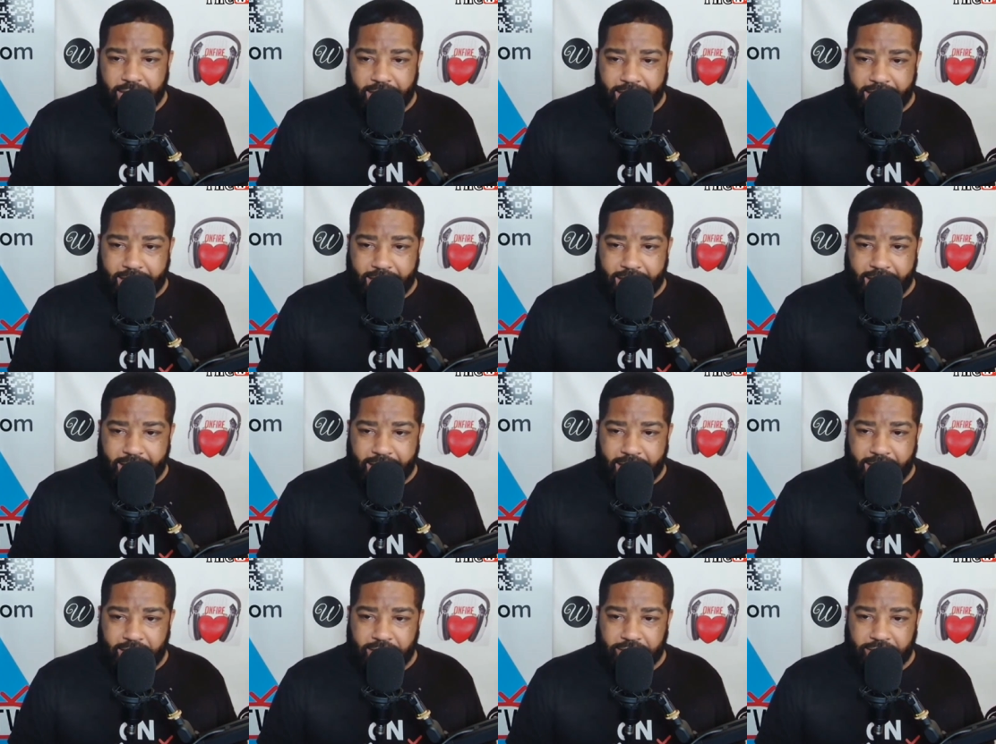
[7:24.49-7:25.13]

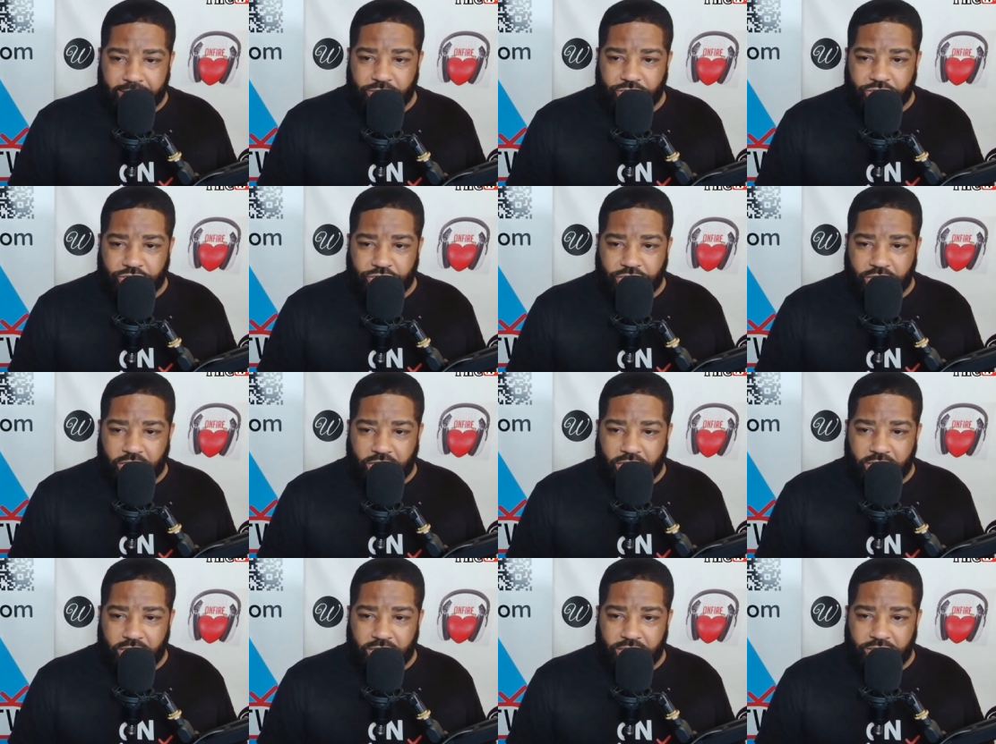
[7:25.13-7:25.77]
And the
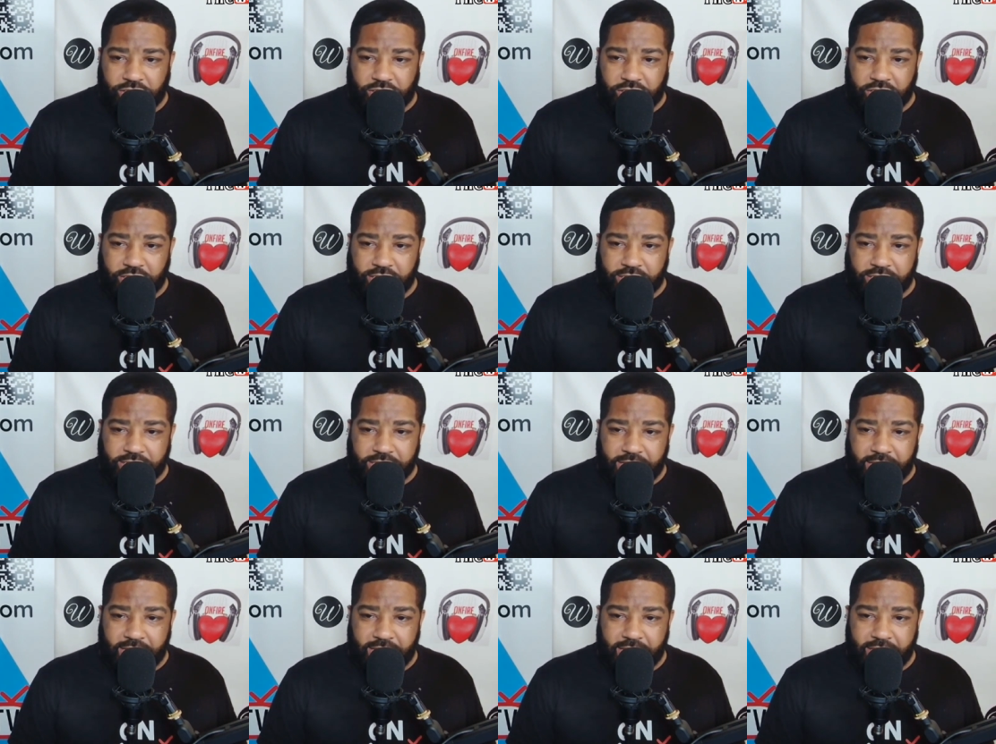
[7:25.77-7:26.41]
judge
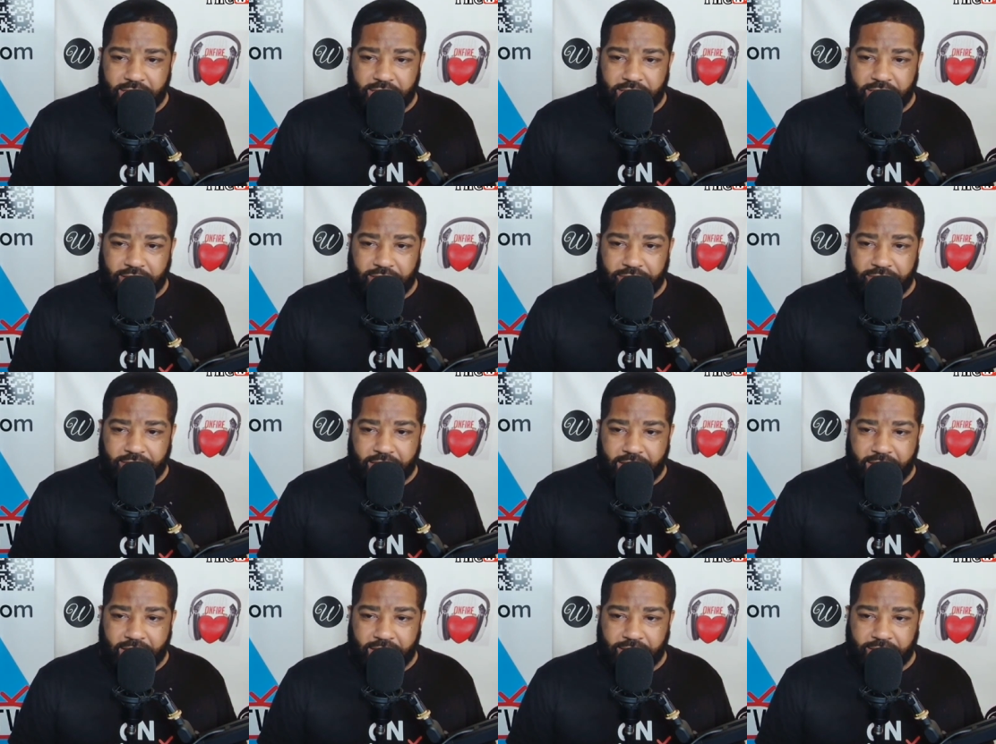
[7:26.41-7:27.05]
said
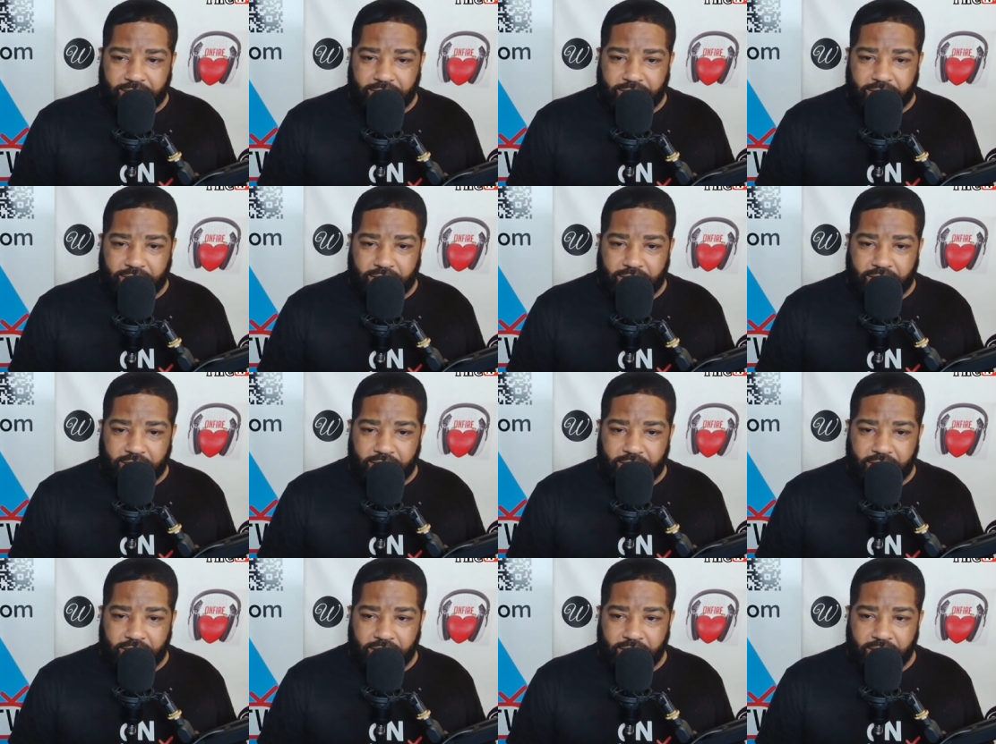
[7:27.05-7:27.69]
that
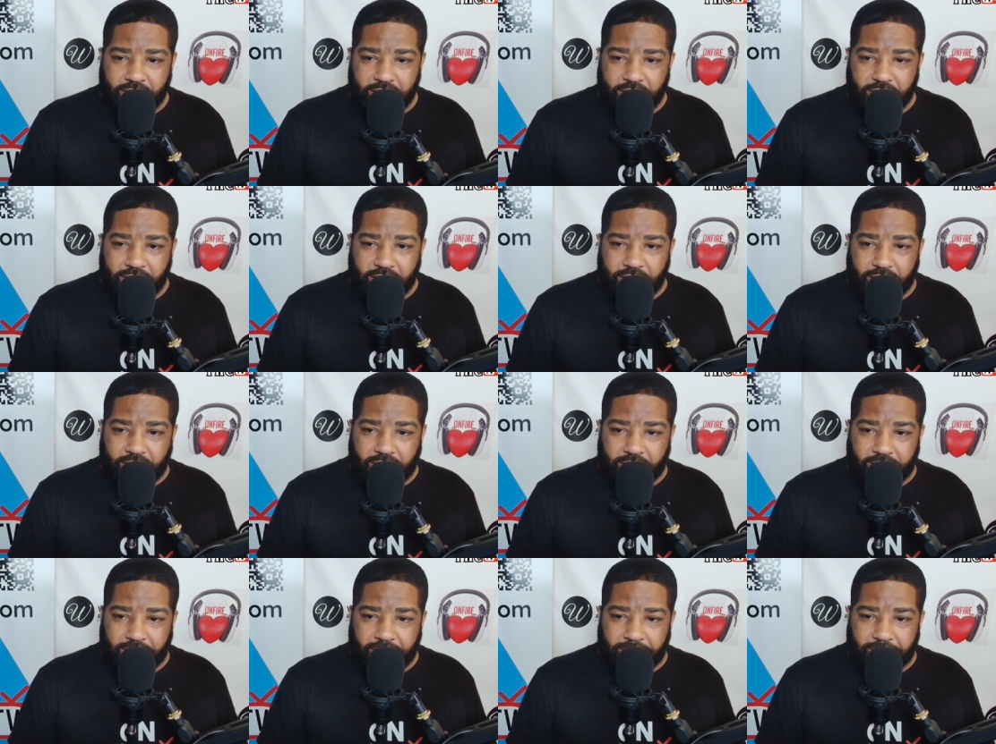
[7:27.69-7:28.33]
the
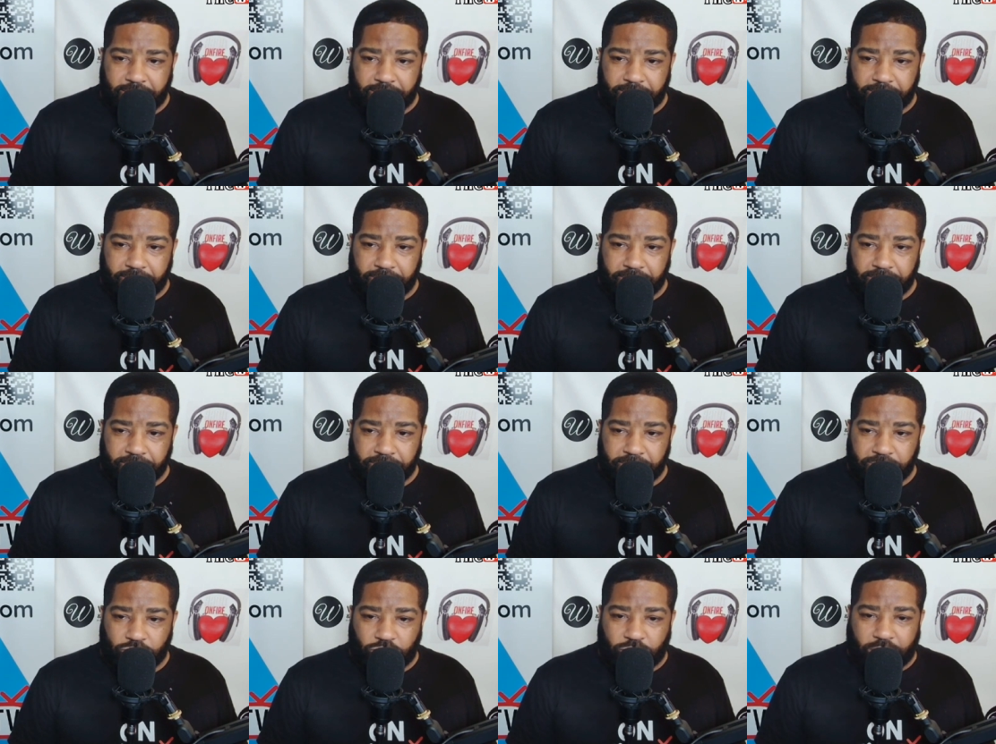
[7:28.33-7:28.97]

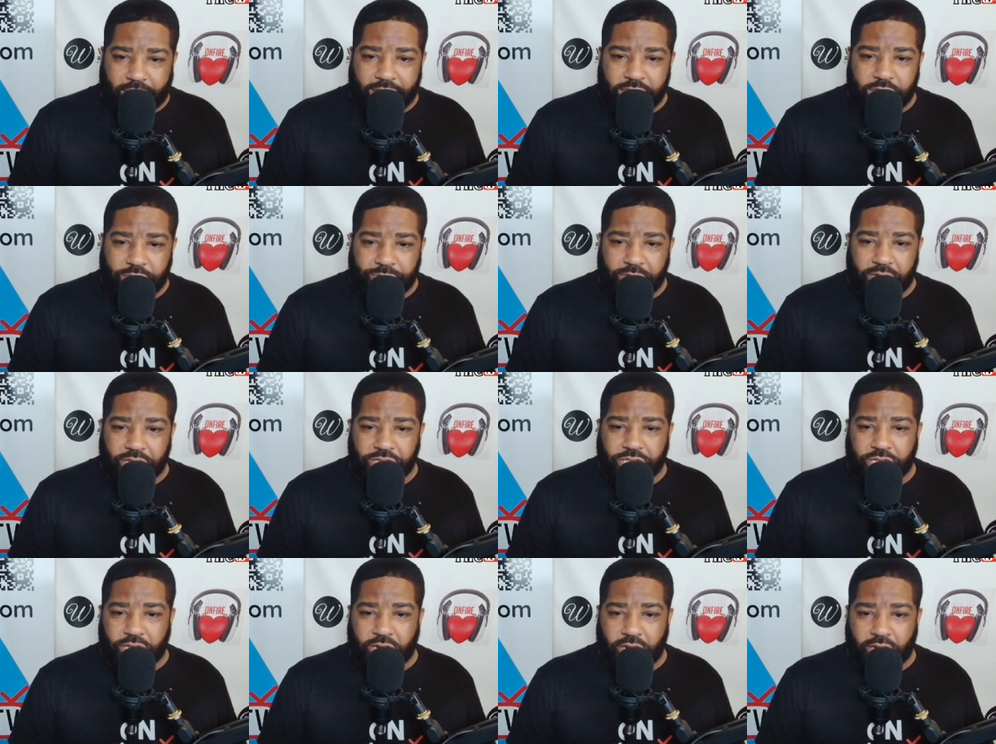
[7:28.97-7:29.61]

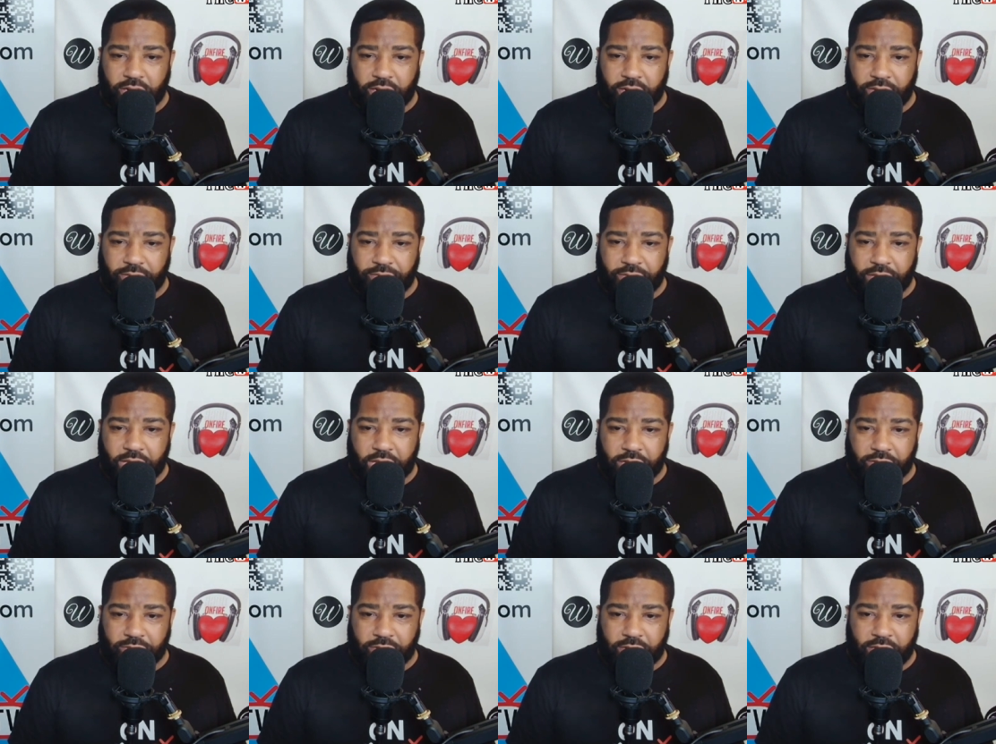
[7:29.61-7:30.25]
trans-military
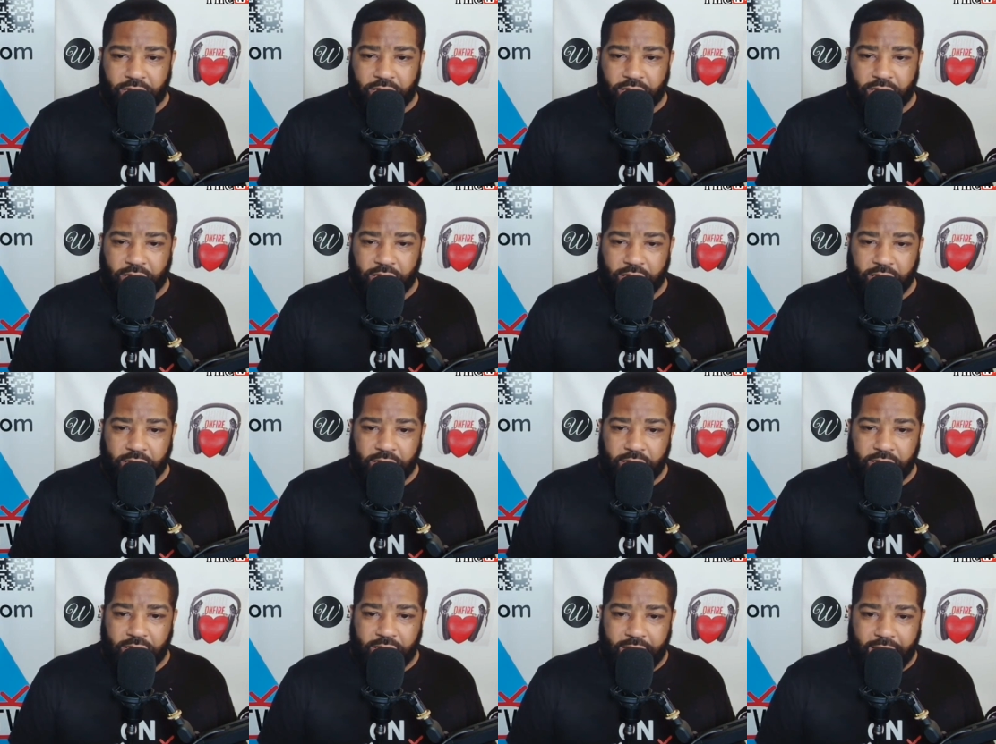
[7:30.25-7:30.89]
veteran
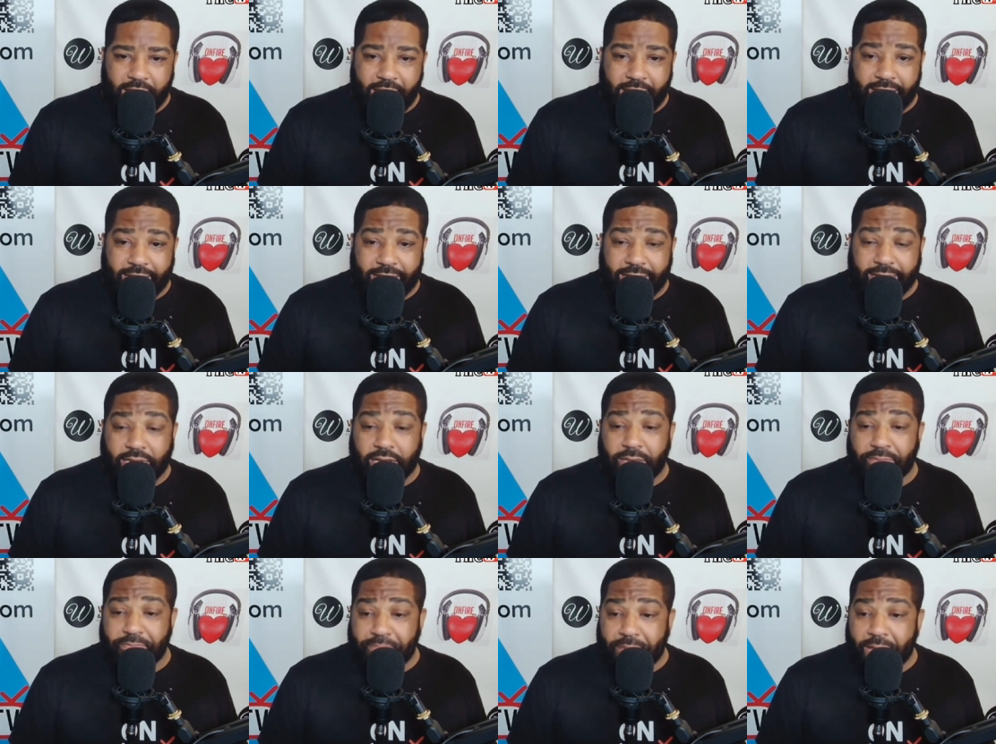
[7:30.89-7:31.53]
had
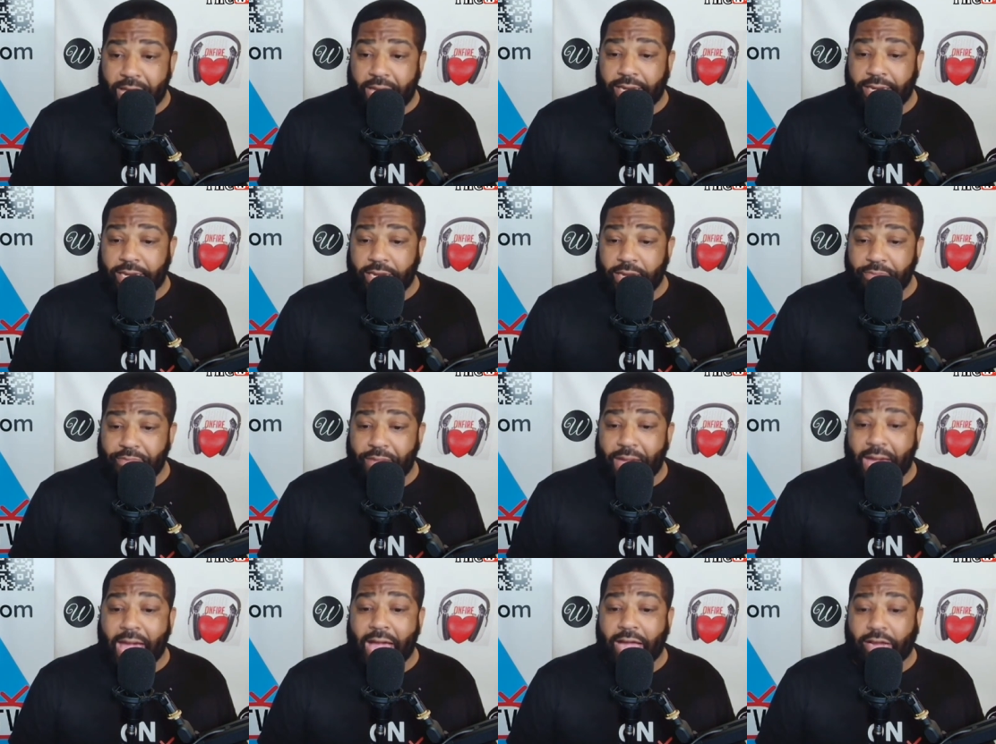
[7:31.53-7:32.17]
a
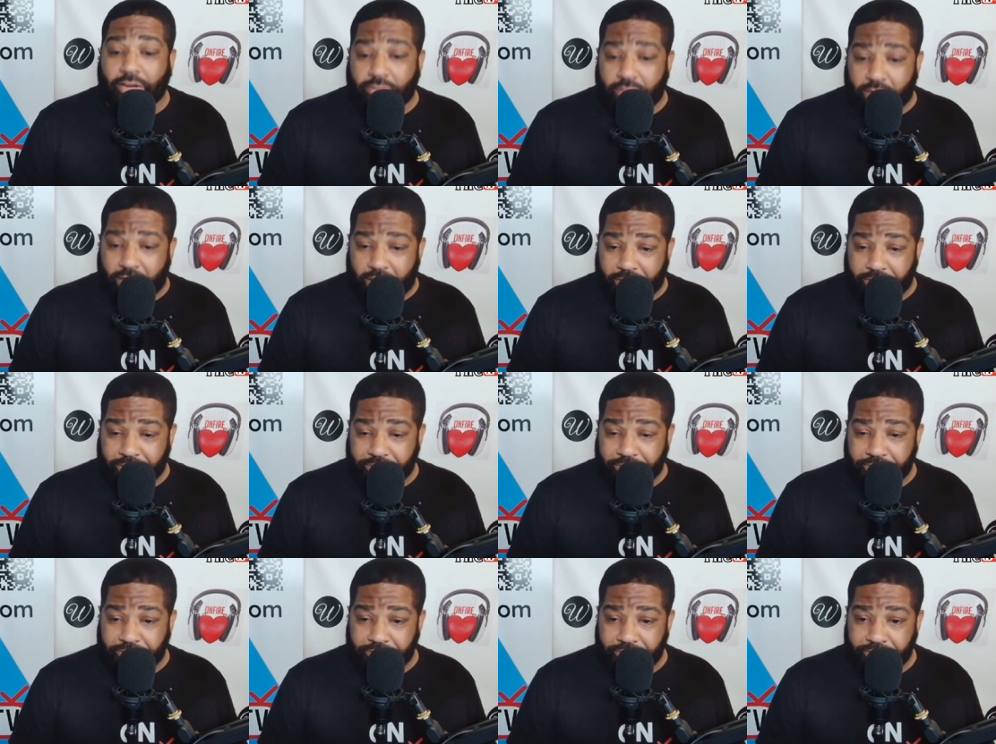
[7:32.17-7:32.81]
compelling
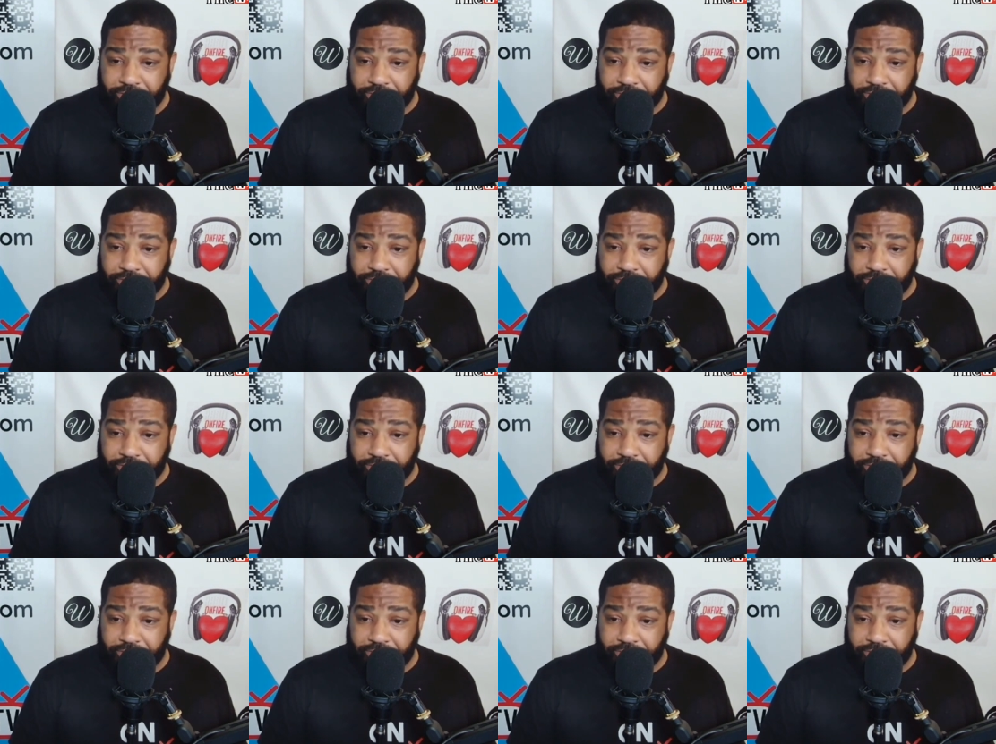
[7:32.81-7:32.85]
background.